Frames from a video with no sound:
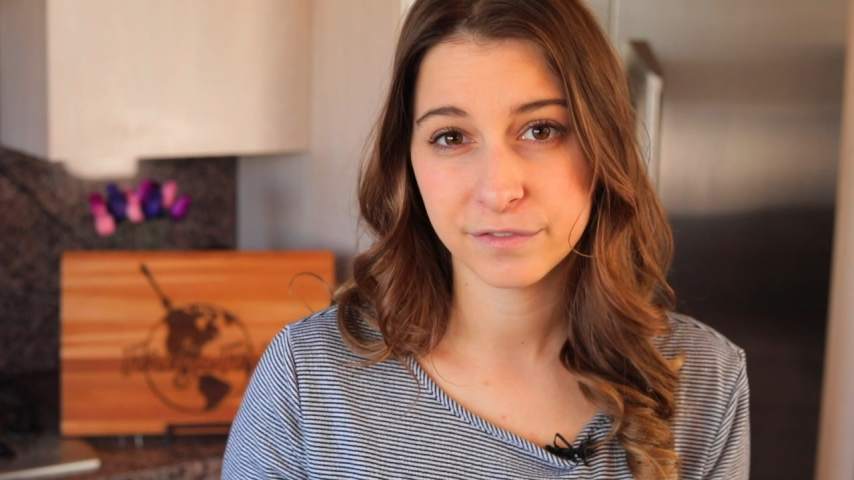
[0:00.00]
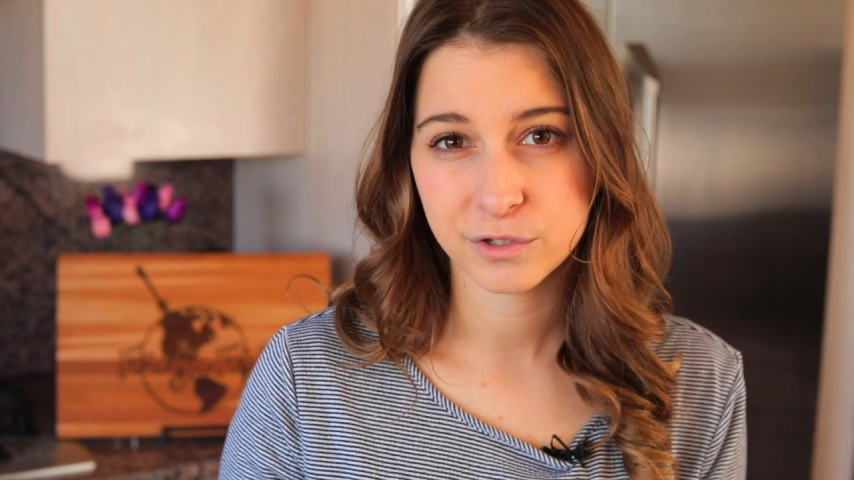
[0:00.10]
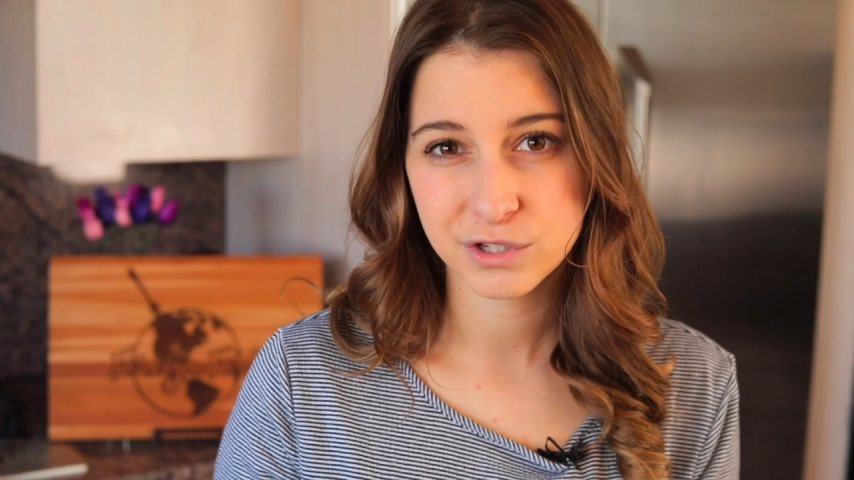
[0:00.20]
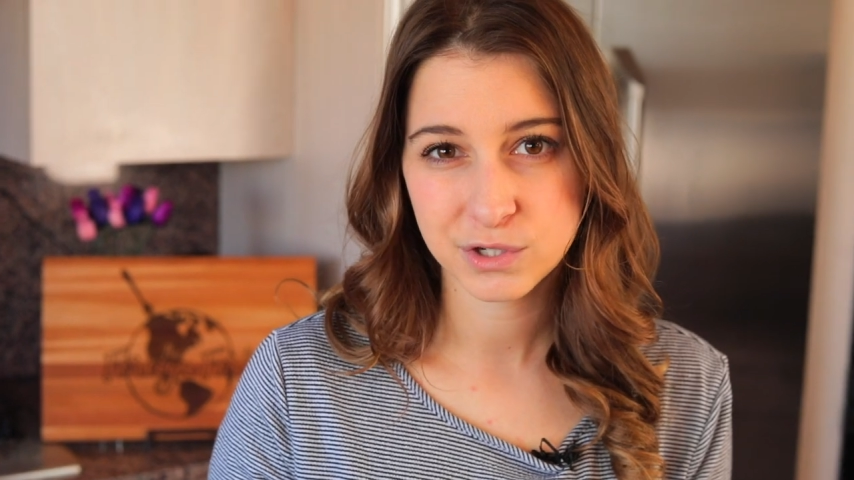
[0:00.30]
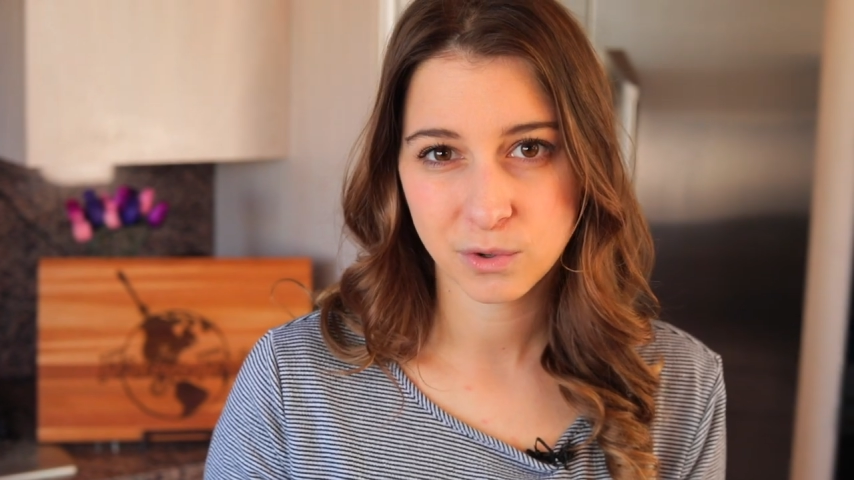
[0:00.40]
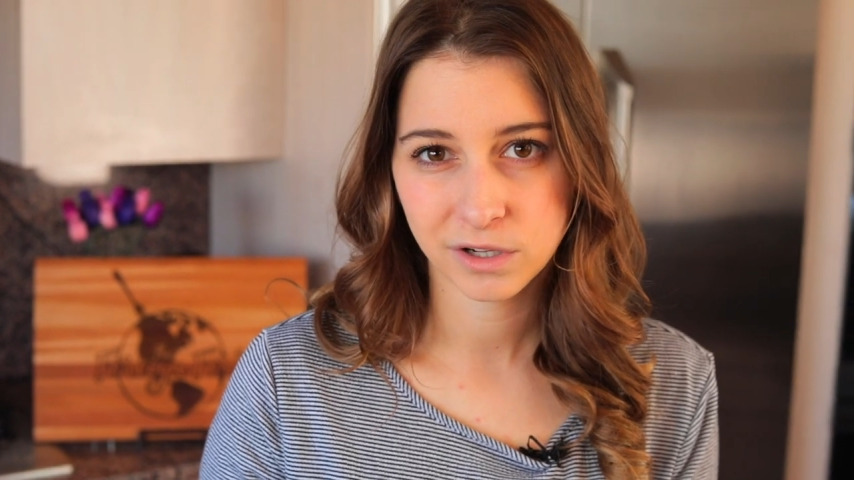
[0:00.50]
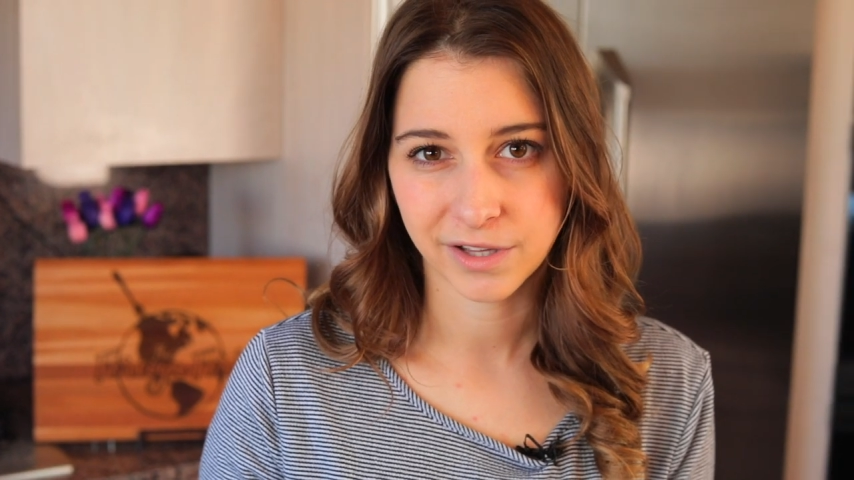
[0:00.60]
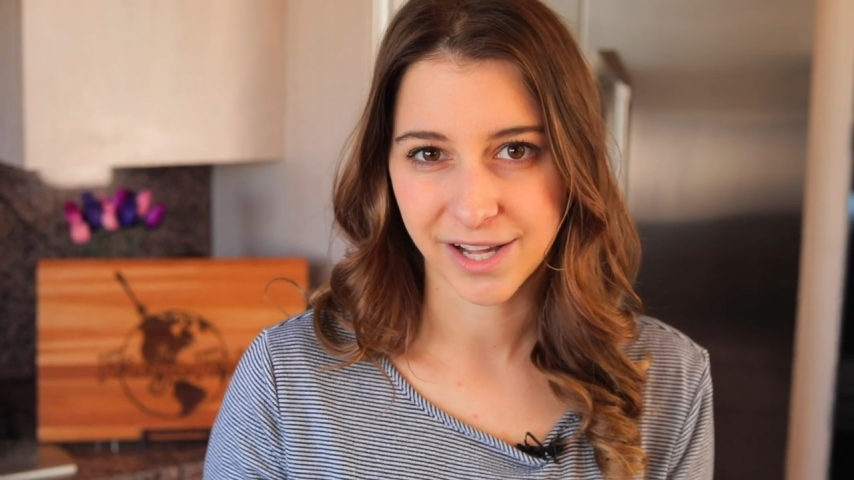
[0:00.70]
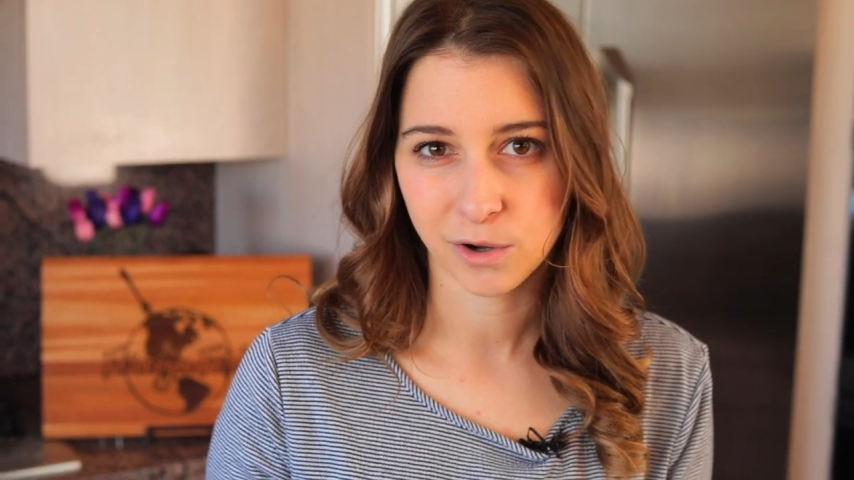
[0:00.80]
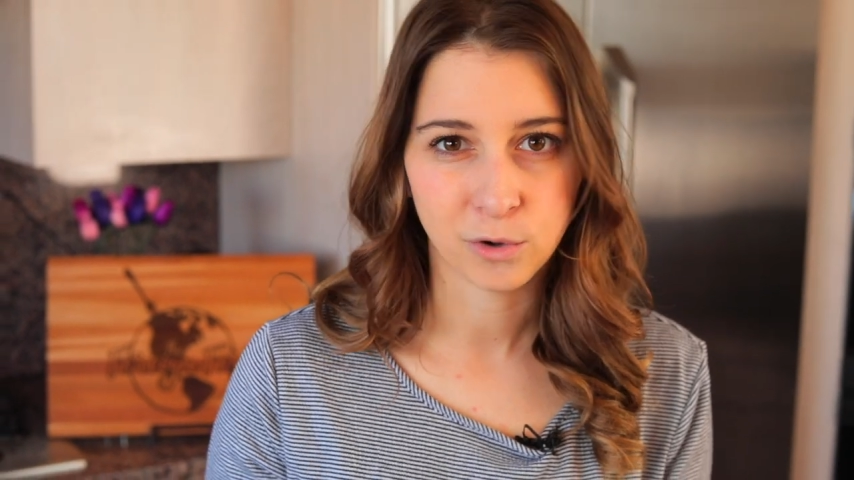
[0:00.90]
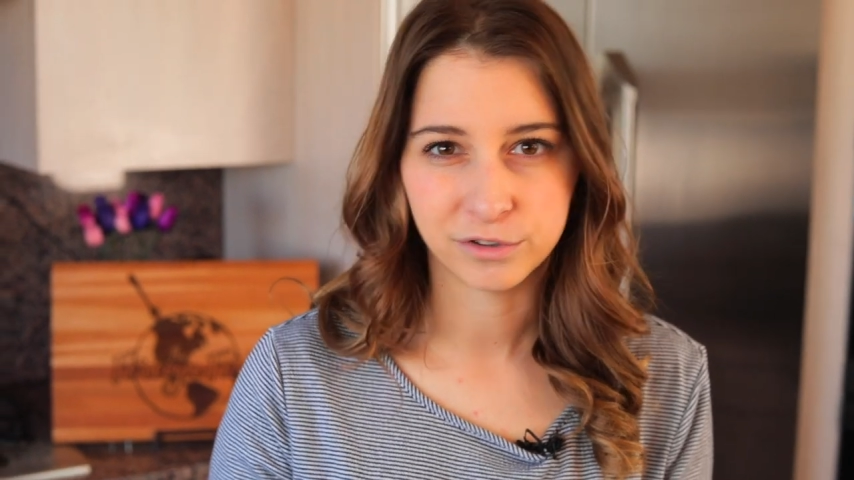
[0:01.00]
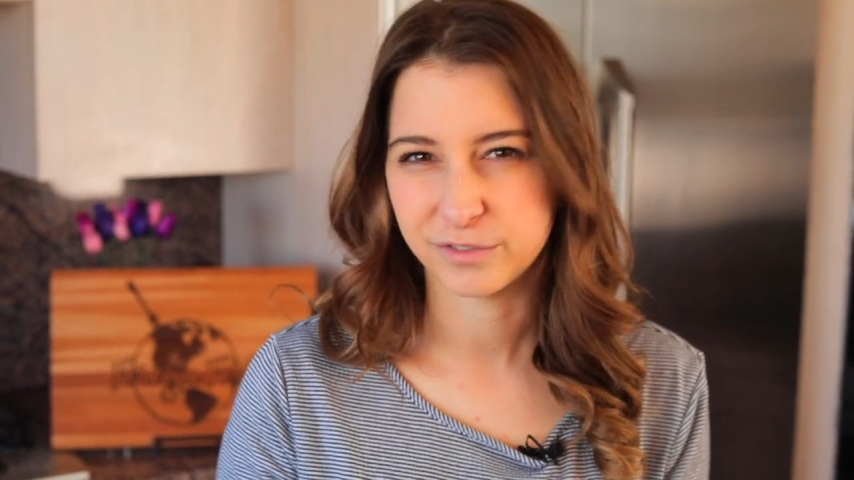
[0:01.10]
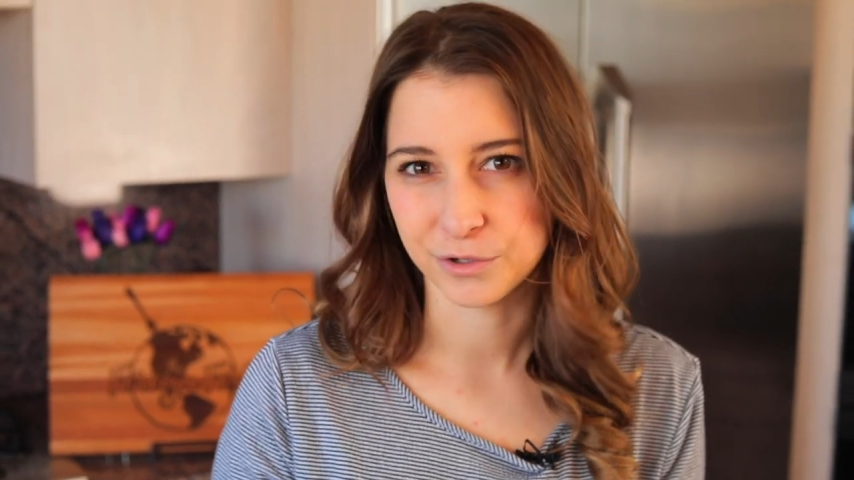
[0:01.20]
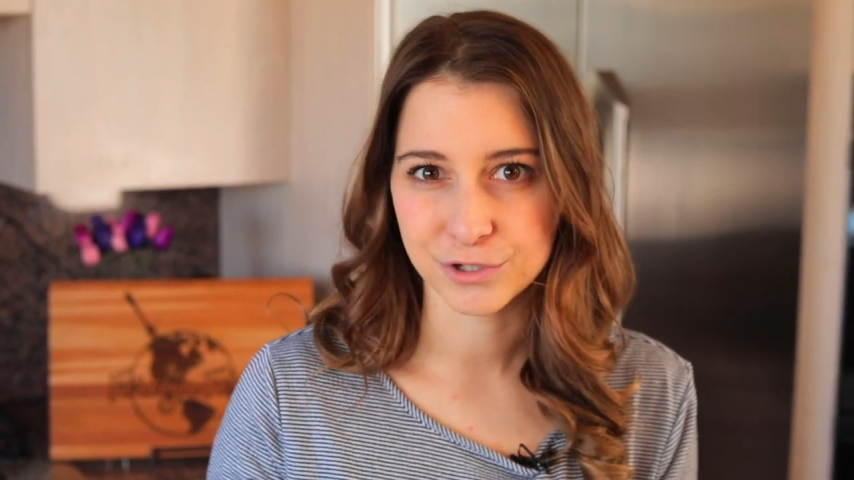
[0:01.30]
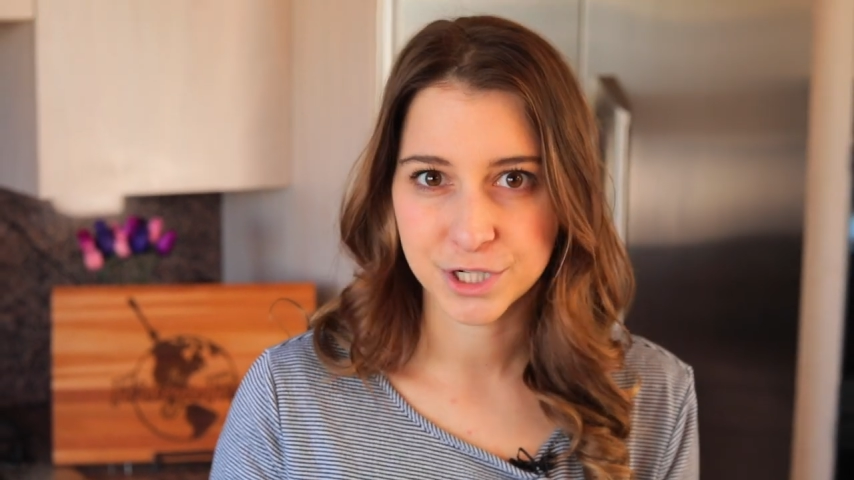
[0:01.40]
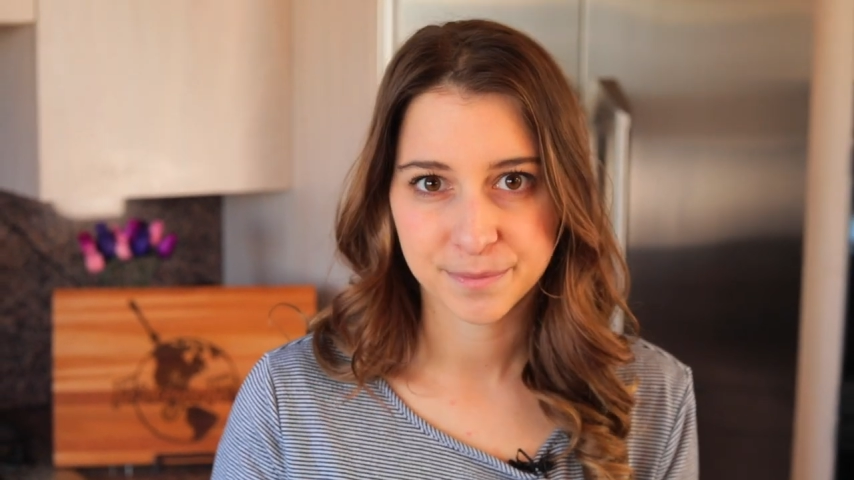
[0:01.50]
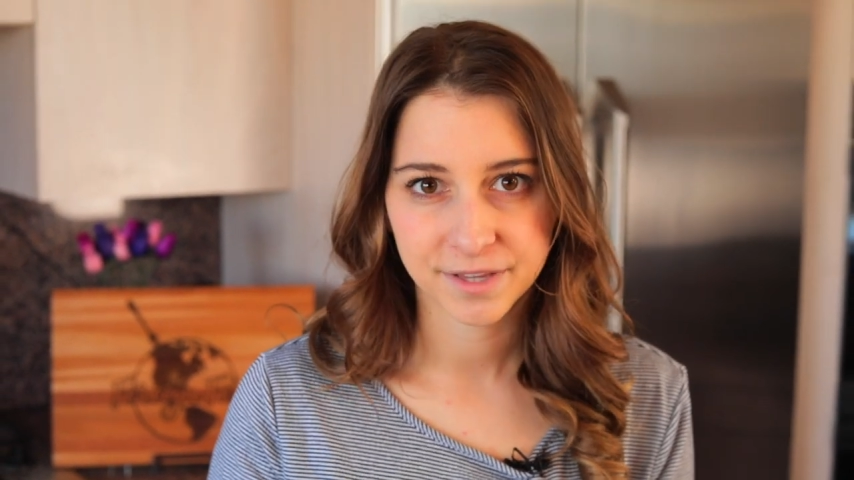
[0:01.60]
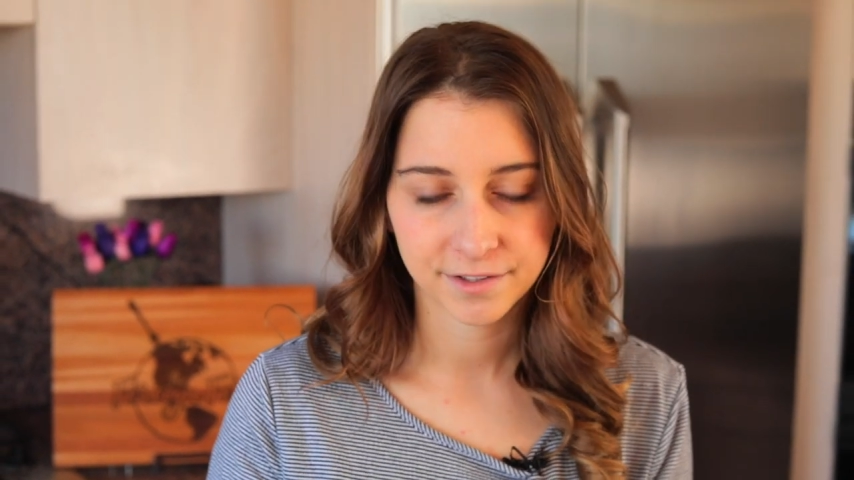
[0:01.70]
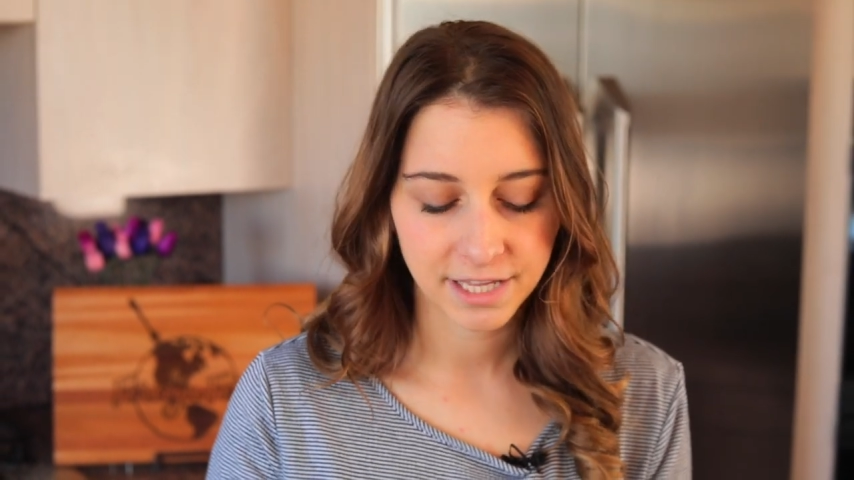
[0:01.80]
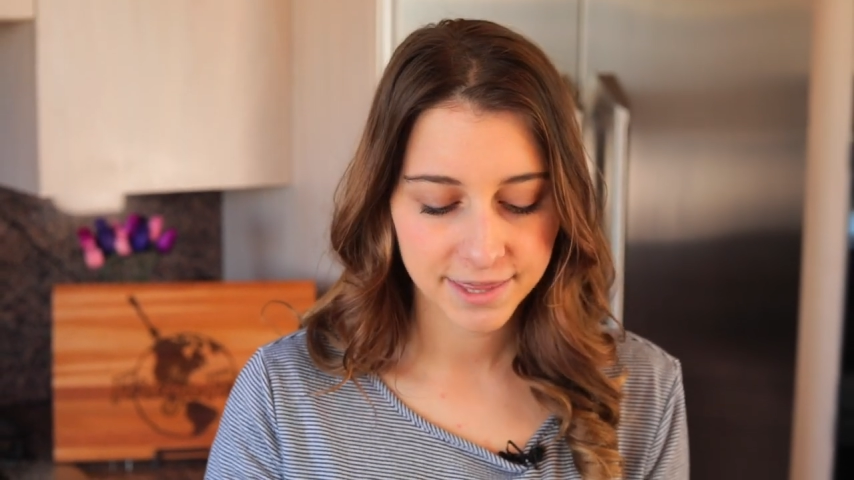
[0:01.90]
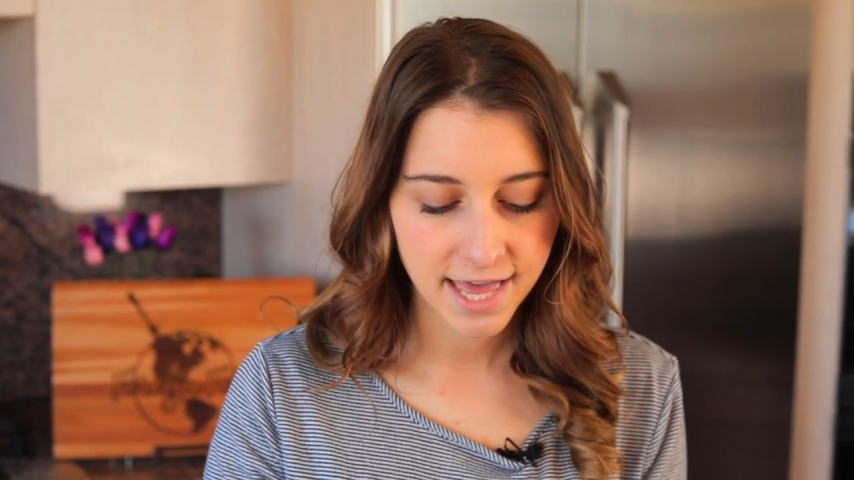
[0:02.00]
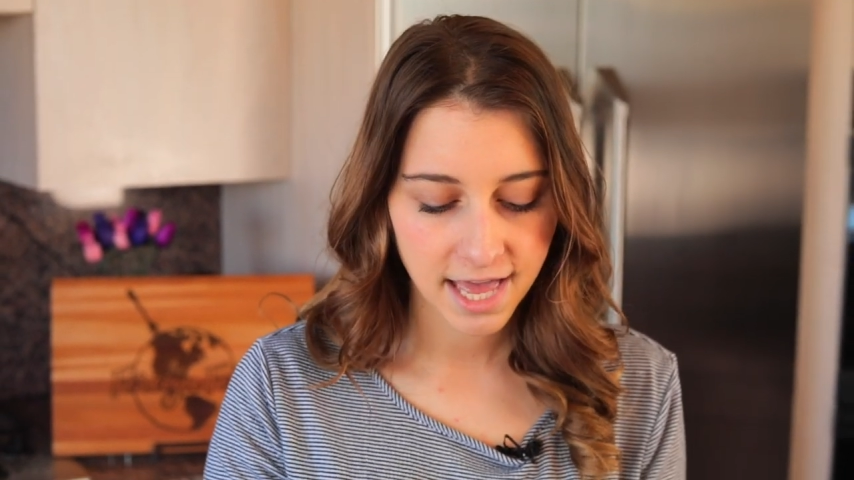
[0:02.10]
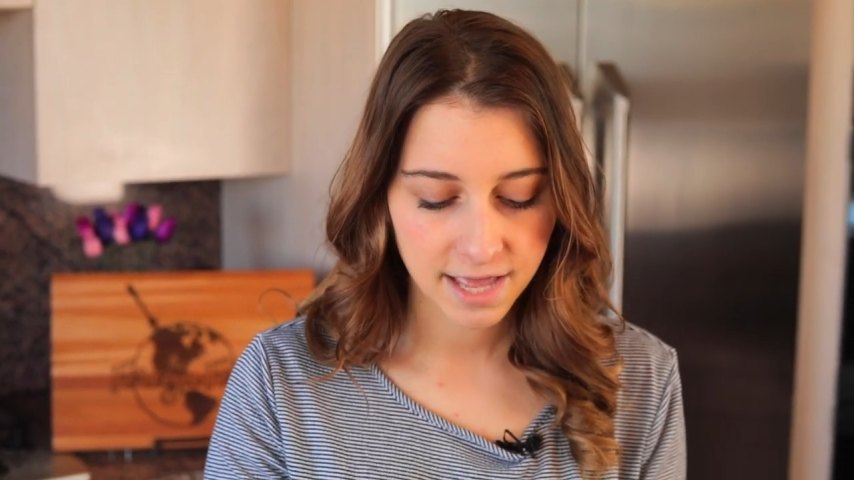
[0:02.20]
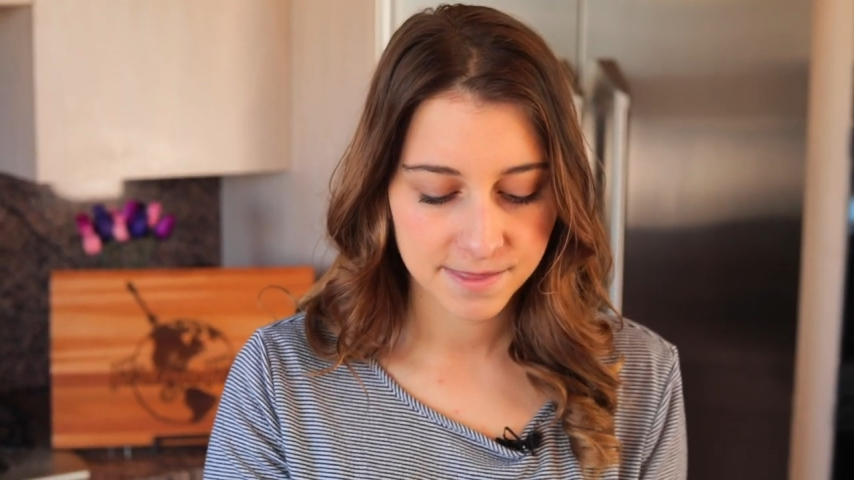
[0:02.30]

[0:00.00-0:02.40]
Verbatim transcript: food store like Whole Foods or something like that,